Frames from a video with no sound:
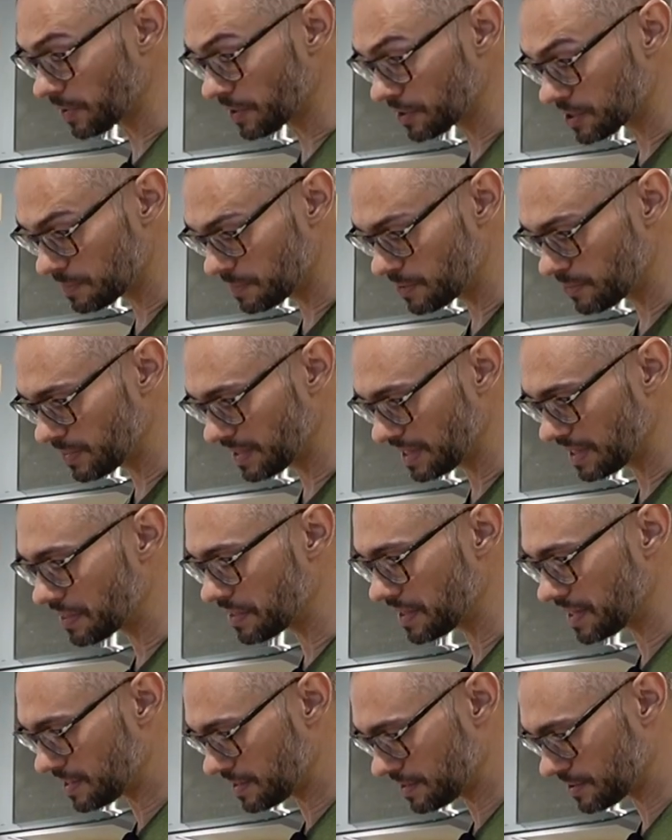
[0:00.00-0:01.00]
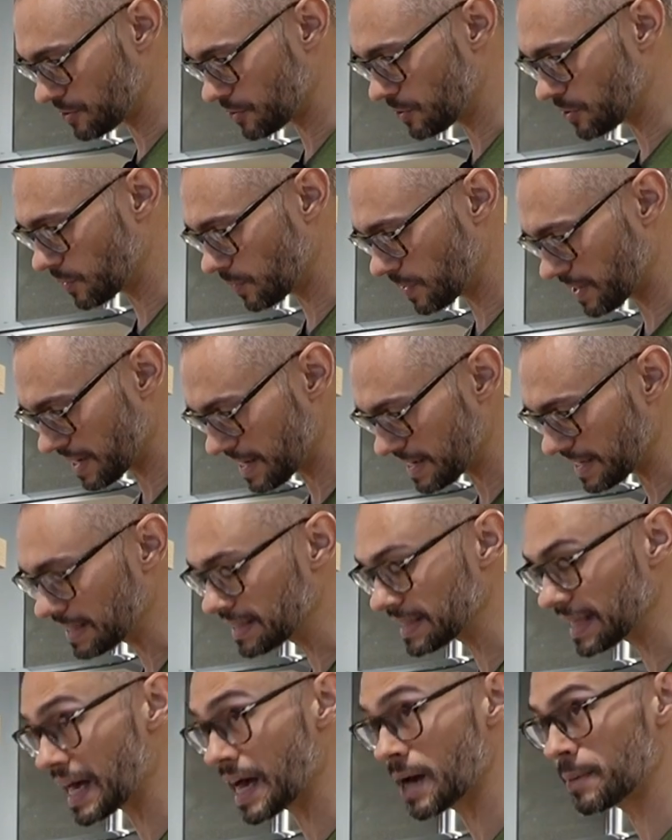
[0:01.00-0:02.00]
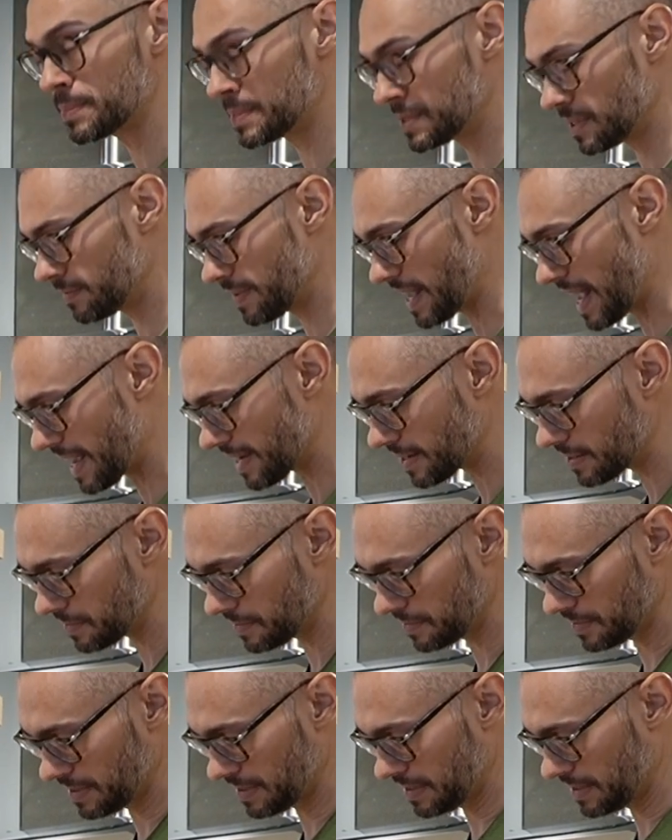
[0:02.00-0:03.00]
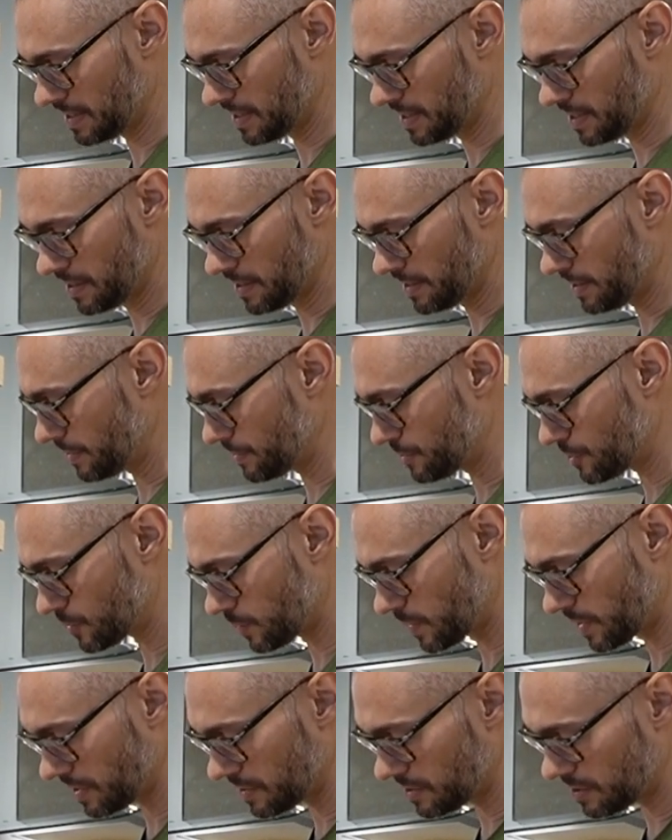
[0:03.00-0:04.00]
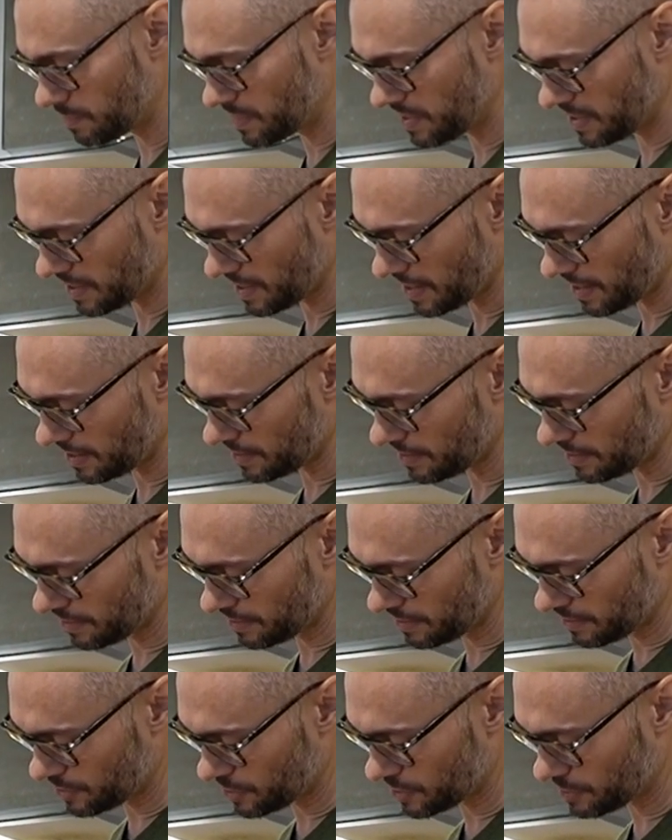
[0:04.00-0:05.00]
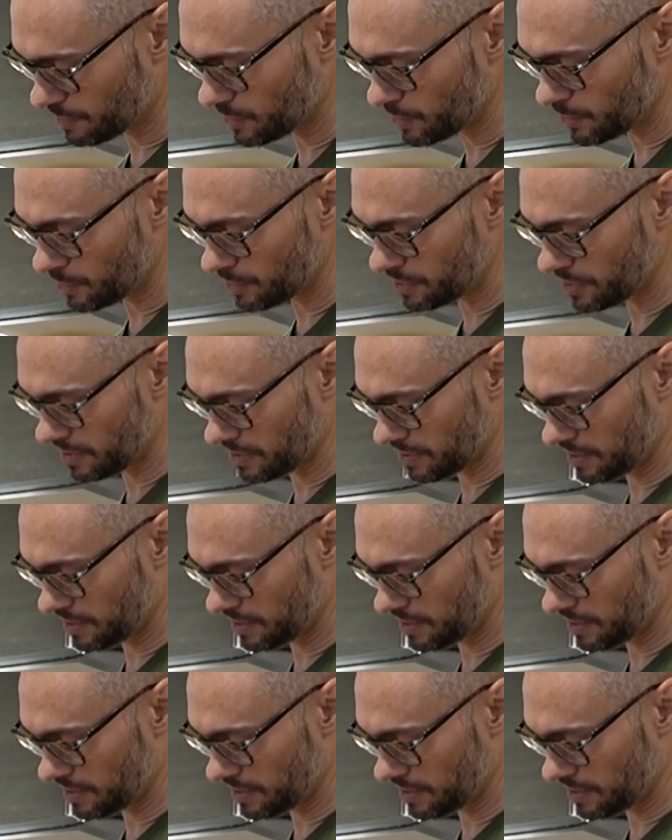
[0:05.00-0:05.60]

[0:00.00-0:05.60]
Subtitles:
want it to be really thin, so you don't want any globs of egg. You just want it to be a smooth